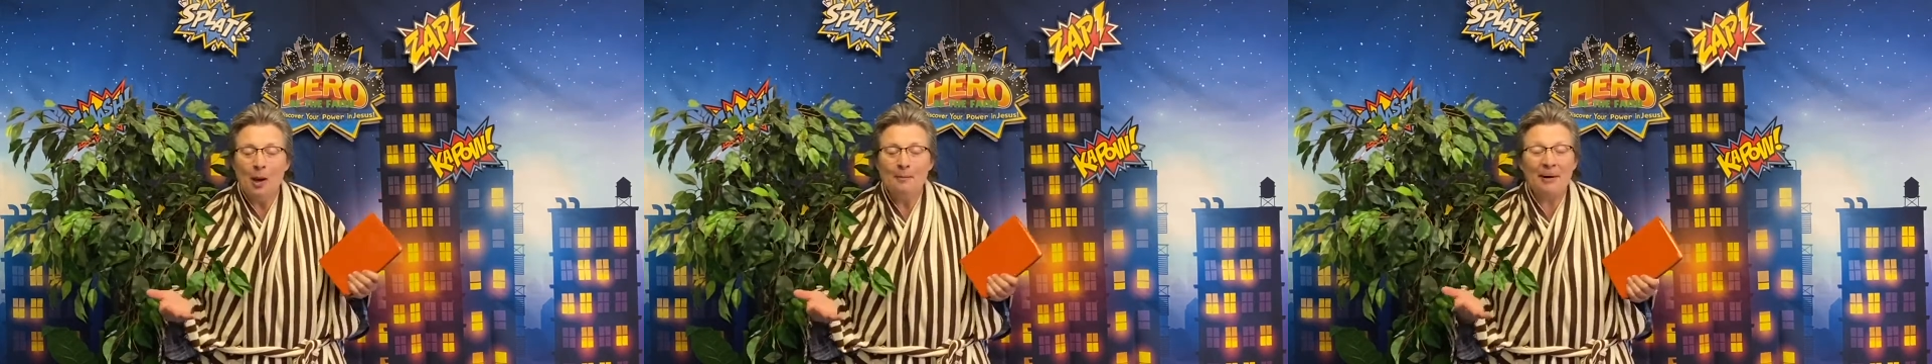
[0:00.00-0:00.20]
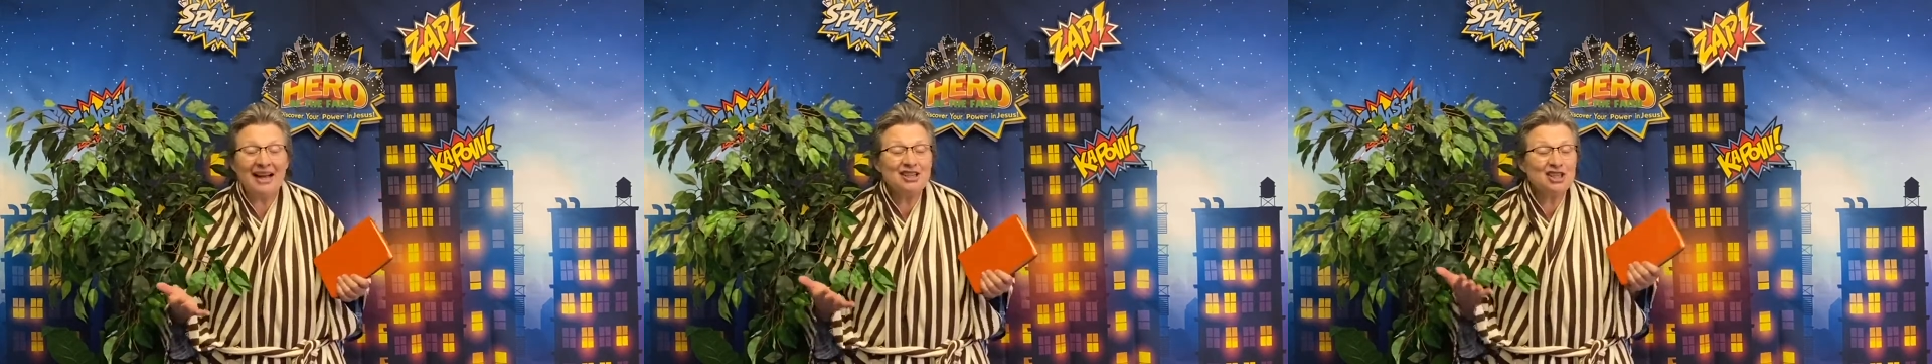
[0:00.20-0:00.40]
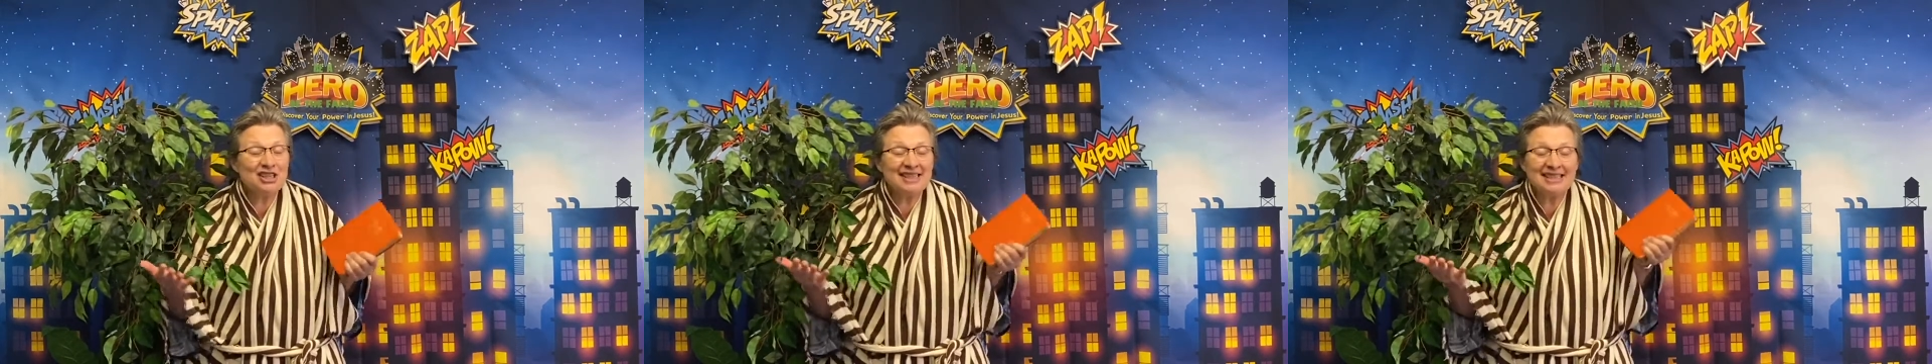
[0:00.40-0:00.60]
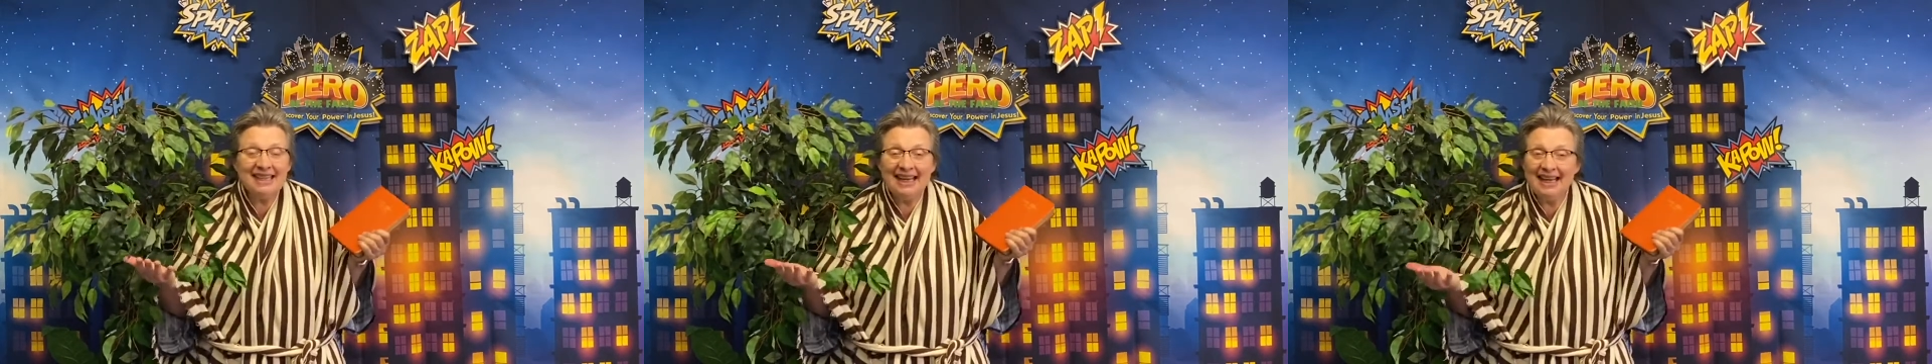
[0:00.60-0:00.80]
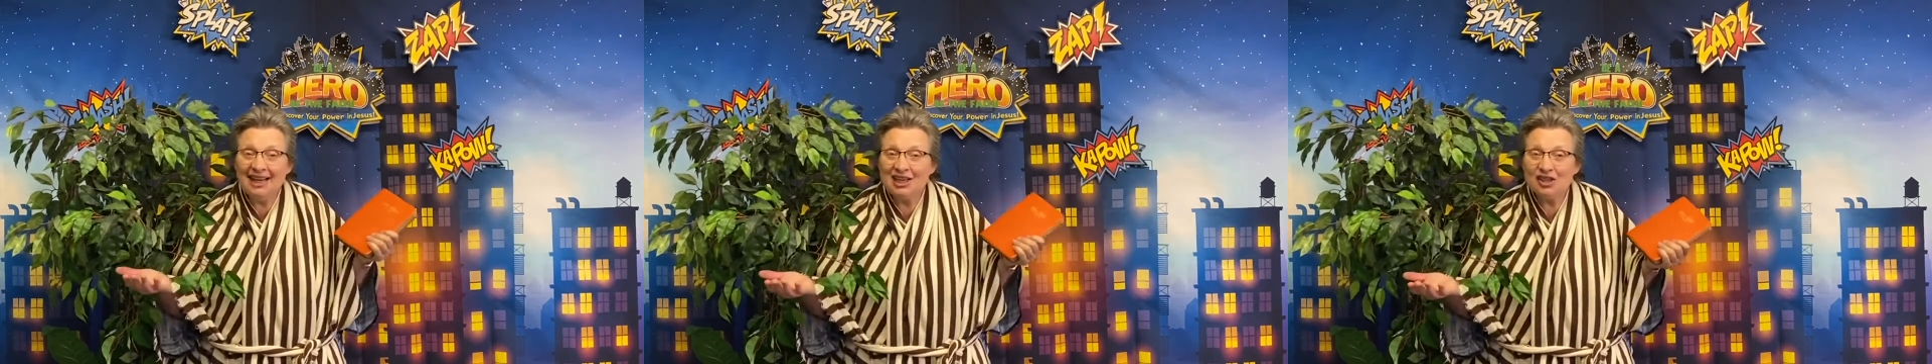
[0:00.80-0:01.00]
by just
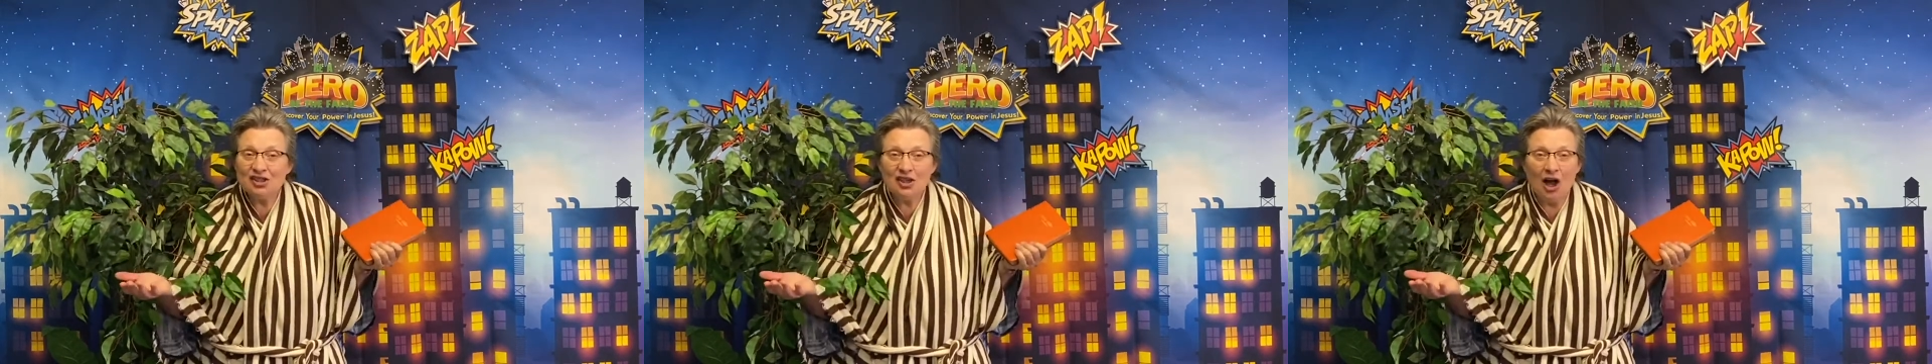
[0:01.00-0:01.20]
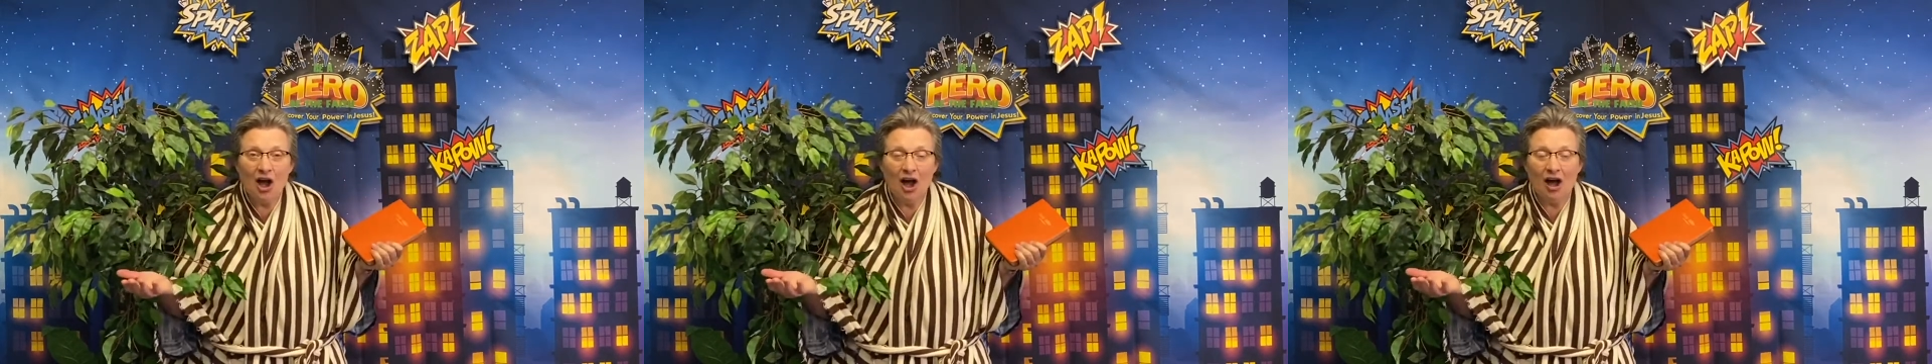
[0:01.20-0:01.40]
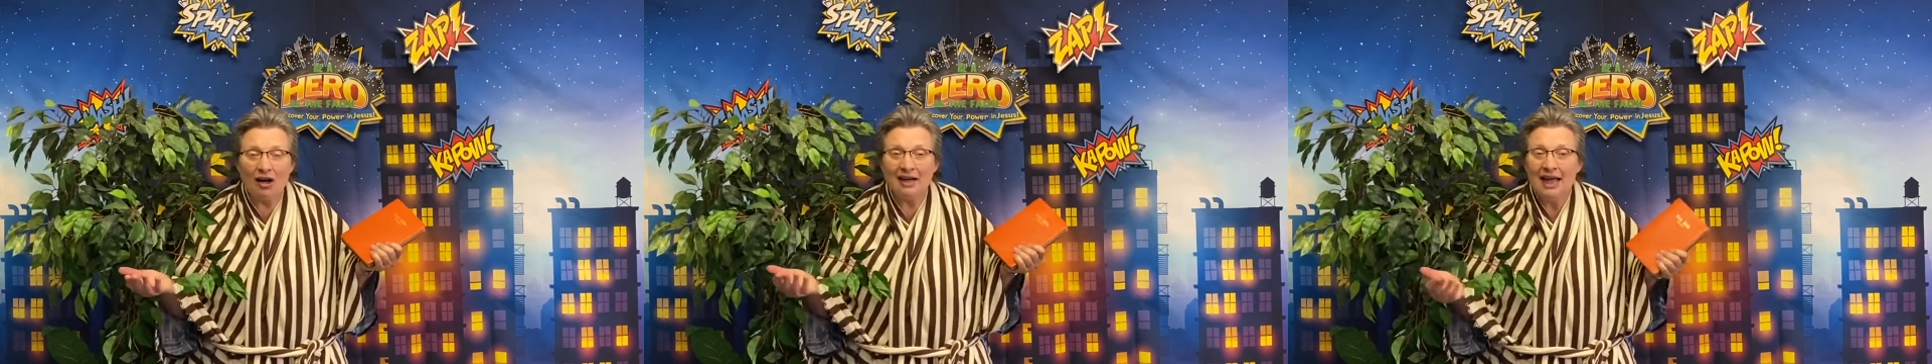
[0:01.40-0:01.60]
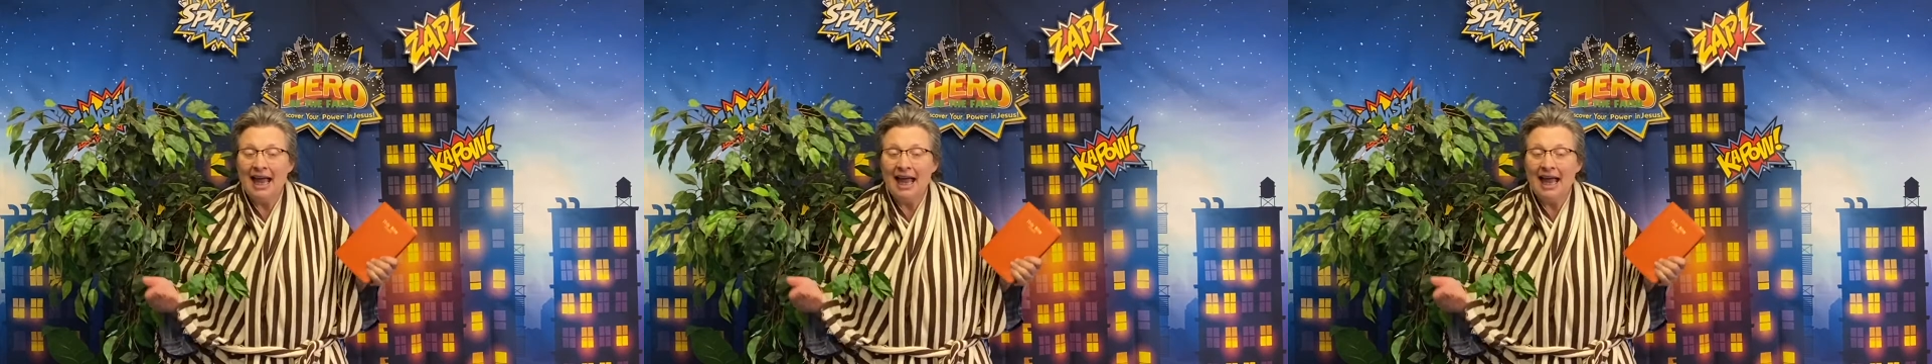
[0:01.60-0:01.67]
singing a song